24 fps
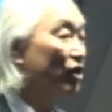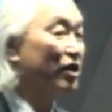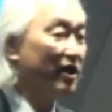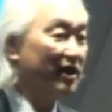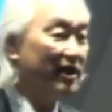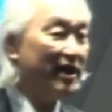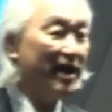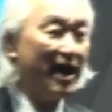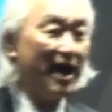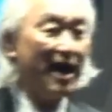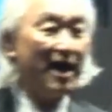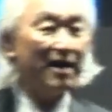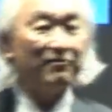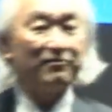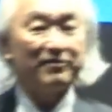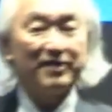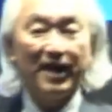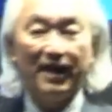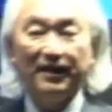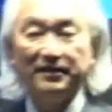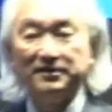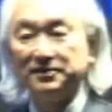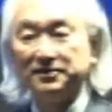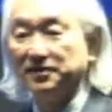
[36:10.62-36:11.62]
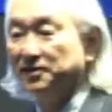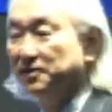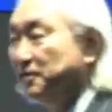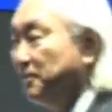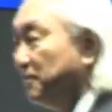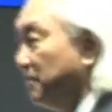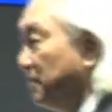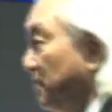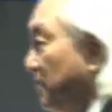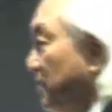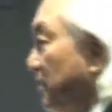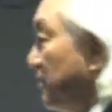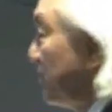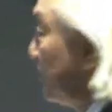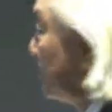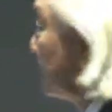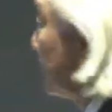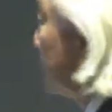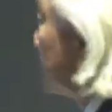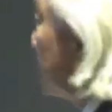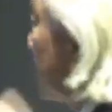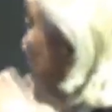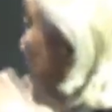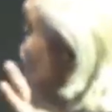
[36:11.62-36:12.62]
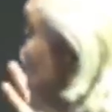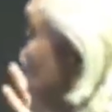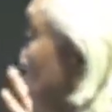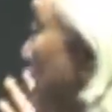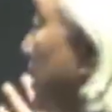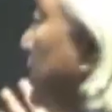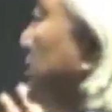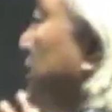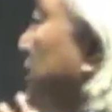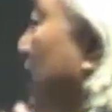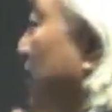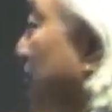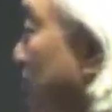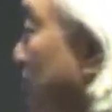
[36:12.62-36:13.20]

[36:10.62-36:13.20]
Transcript: you're going to have cancer. This is going to change